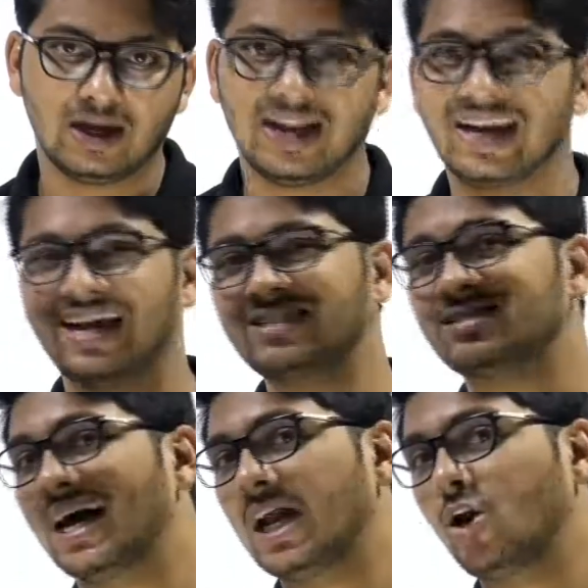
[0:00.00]
Lens
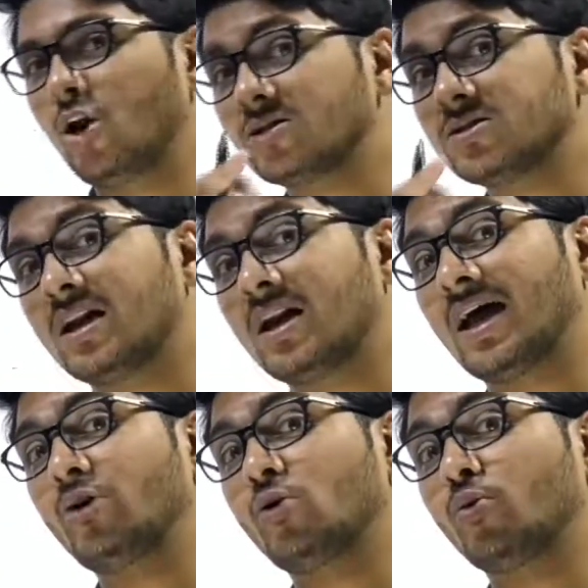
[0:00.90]
allows
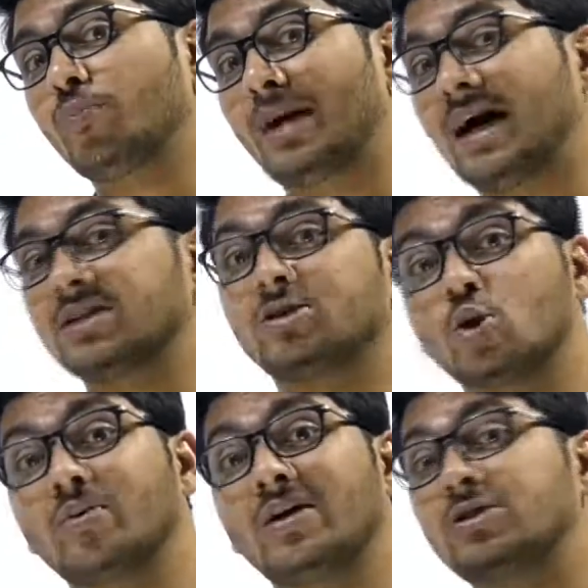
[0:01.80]
light to pass
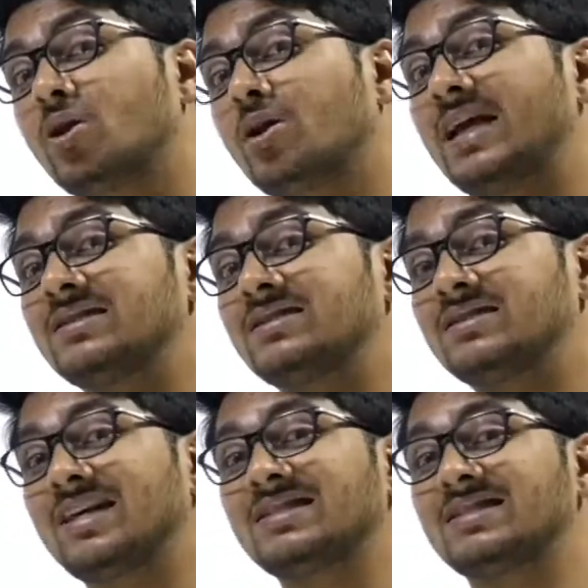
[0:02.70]
through it, so lens
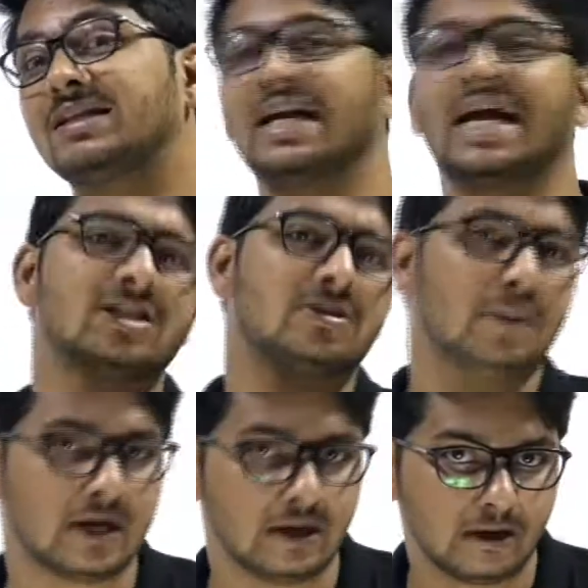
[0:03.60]
is
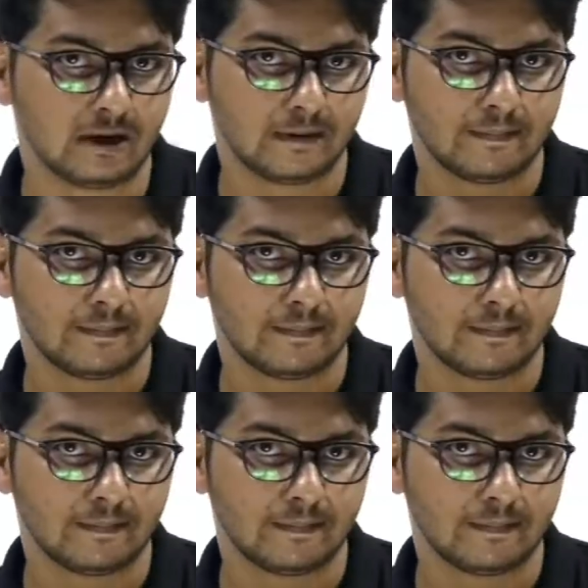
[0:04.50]
transparent.